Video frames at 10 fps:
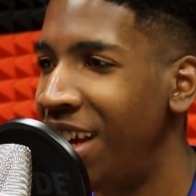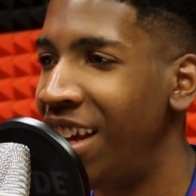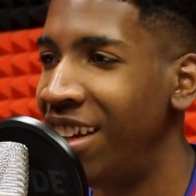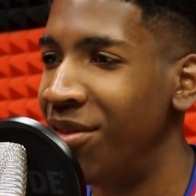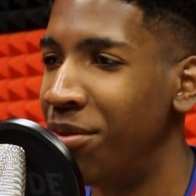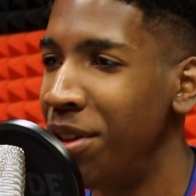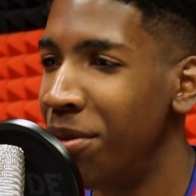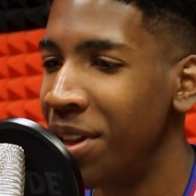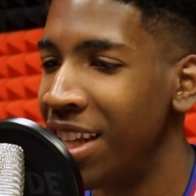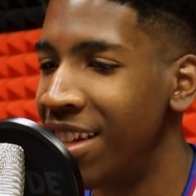and we
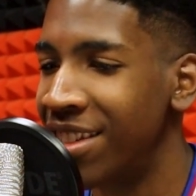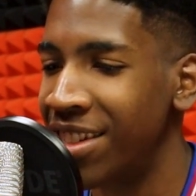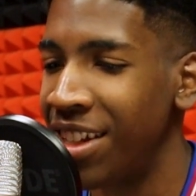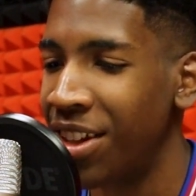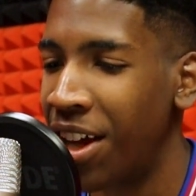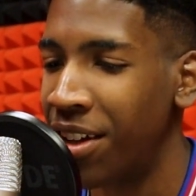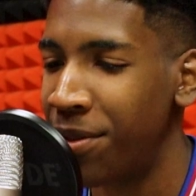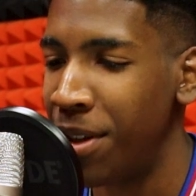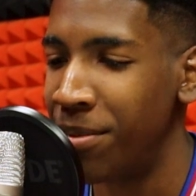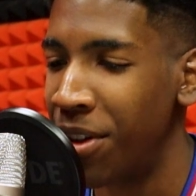really didn't see a lot
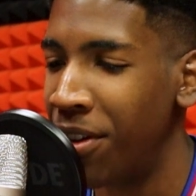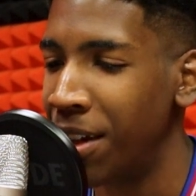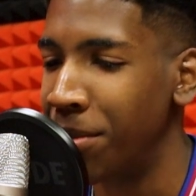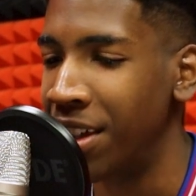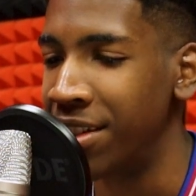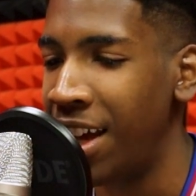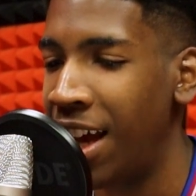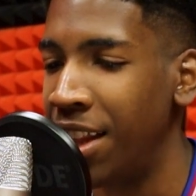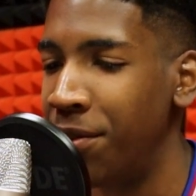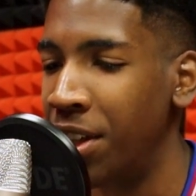of him going up against
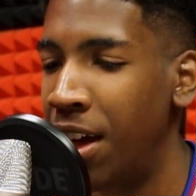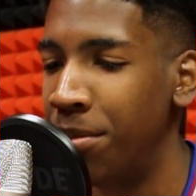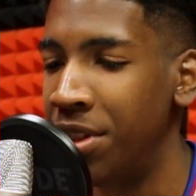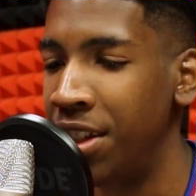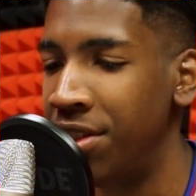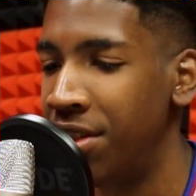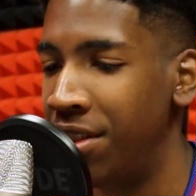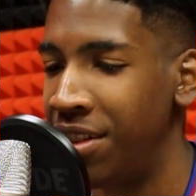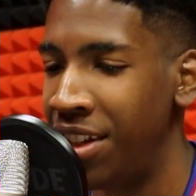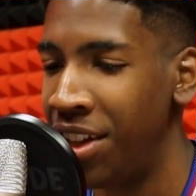high-level competition.